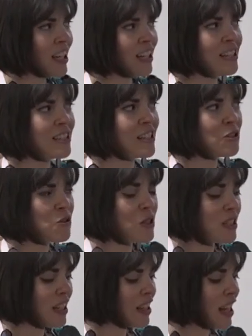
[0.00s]
And it's
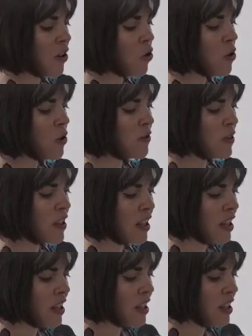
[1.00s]
interesting, like all of
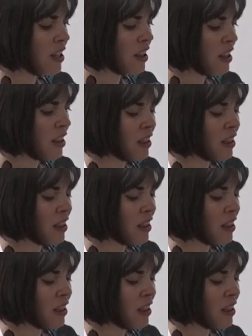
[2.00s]
the